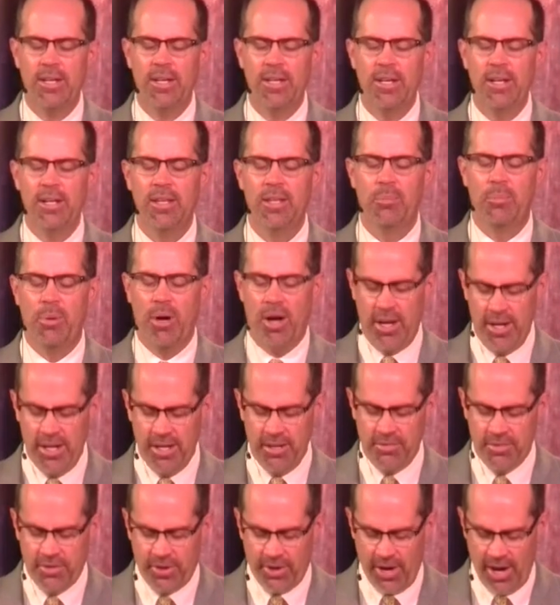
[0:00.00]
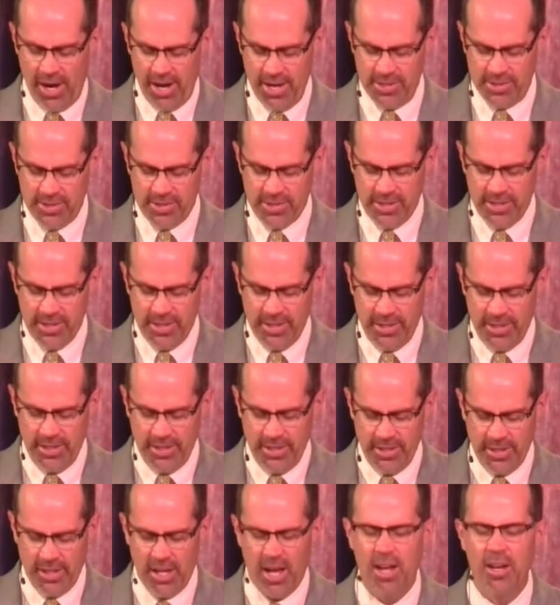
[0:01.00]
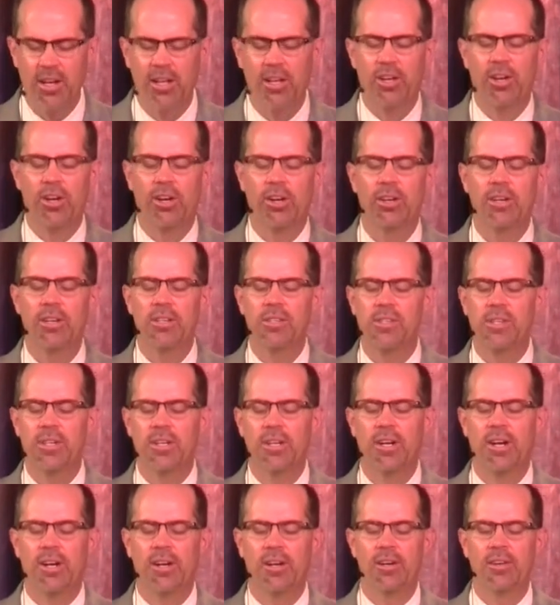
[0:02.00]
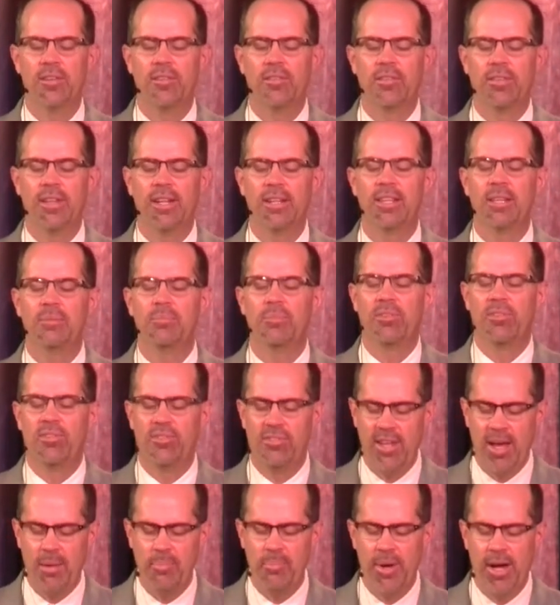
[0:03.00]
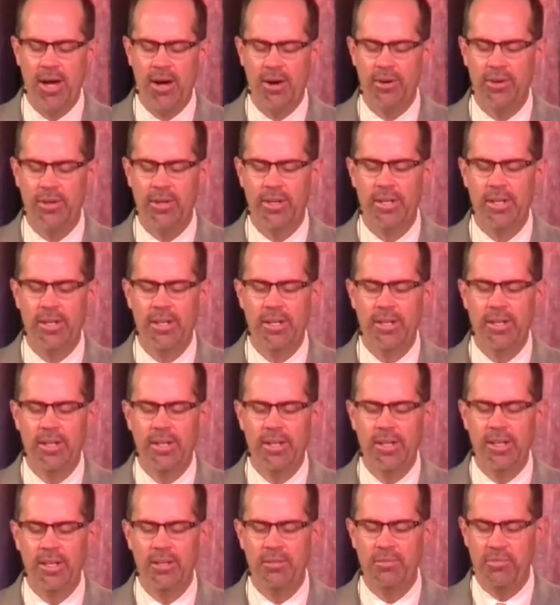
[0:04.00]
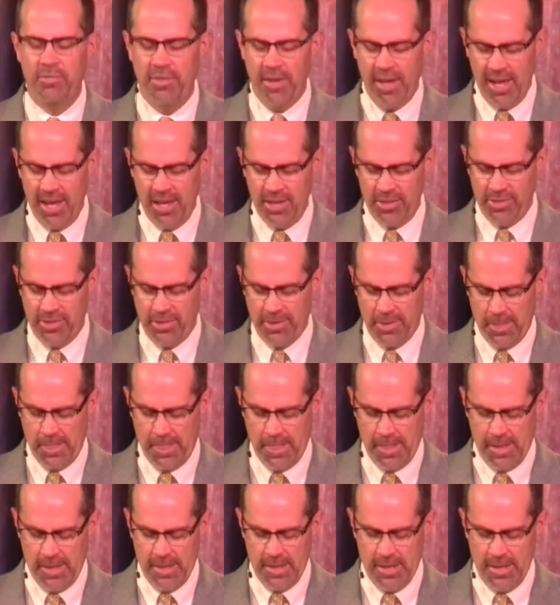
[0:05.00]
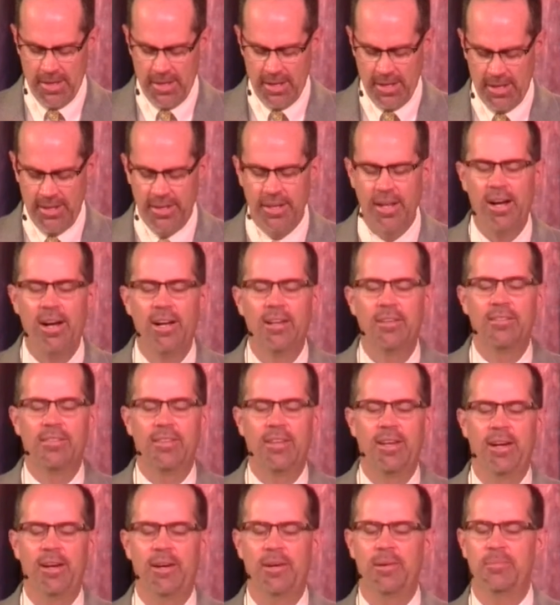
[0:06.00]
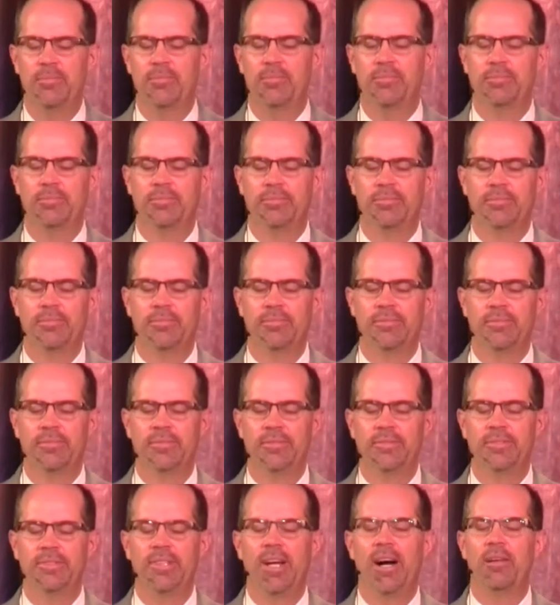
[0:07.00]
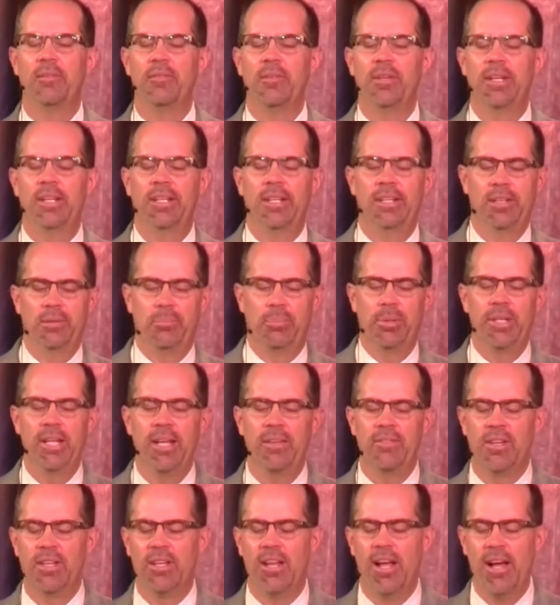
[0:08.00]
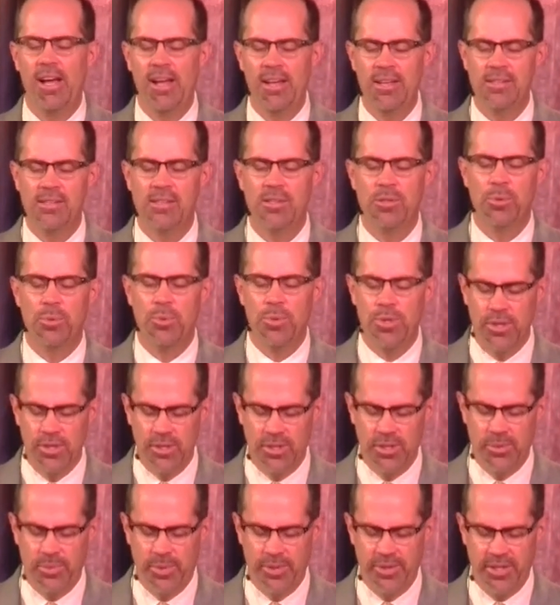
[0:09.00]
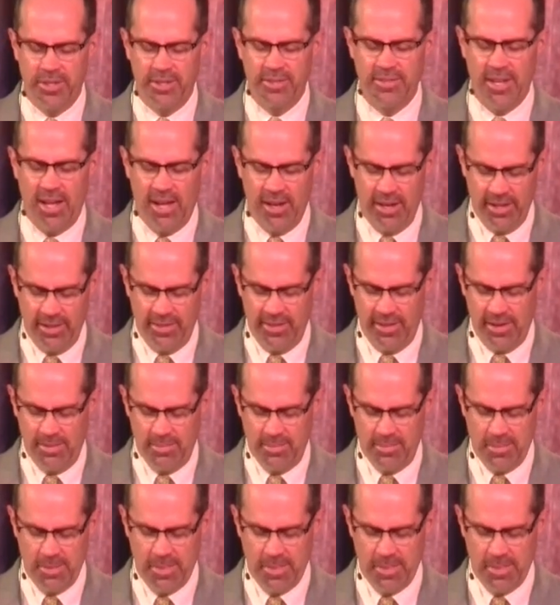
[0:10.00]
in the body of Christ. God, encourage their hearts. Let them step out in faith and not, um, not believe the lies of the world, what they're telling them.